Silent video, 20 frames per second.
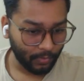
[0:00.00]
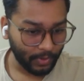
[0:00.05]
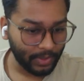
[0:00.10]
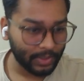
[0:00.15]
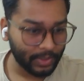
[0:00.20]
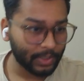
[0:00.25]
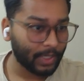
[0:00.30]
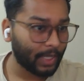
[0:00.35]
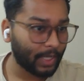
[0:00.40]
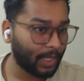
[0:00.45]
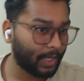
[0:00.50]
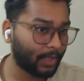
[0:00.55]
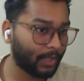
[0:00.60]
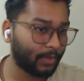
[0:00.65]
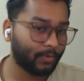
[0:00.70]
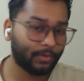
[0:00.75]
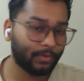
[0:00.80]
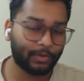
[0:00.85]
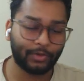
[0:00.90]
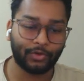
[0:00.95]
through which
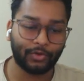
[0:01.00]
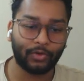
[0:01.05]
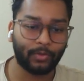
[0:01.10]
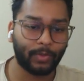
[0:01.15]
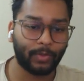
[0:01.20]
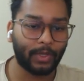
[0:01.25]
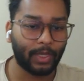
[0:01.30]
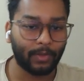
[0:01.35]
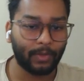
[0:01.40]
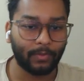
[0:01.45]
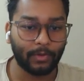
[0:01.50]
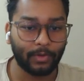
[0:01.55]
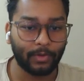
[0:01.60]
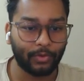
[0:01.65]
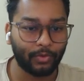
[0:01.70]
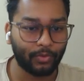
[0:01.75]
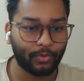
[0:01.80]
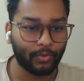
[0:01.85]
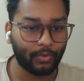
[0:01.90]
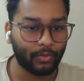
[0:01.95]
I should be
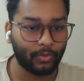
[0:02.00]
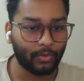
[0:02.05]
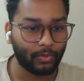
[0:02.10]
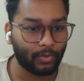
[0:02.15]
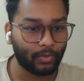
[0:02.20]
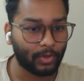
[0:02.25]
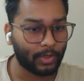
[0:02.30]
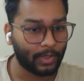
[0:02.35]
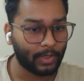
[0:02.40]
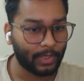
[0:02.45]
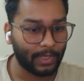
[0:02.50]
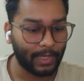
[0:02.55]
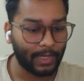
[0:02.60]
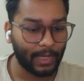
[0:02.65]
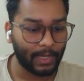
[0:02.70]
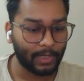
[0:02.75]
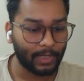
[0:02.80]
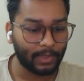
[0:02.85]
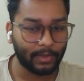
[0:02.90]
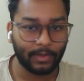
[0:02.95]
able to
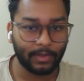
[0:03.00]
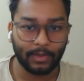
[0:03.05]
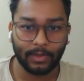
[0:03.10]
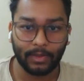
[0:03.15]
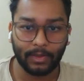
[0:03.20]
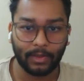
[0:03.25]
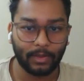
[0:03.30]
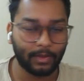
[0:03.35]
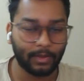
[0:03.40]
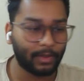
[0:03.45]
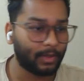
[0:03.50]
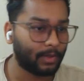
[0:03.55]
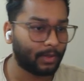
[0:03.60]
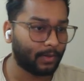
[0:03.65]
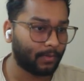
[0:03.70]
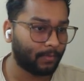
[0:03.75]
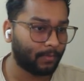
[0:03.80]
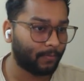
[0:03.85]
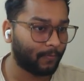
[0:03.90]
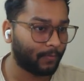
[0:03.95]
create
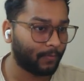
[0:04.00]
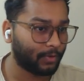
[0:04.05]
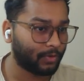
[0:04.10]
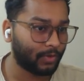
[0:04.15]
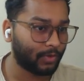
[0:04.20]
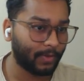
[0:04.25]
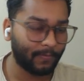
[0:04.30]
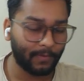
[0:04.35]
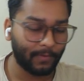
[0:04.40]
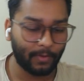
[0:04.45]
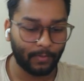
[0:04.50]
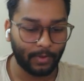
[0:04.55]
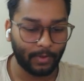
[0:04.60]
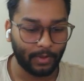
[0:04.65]
the virtual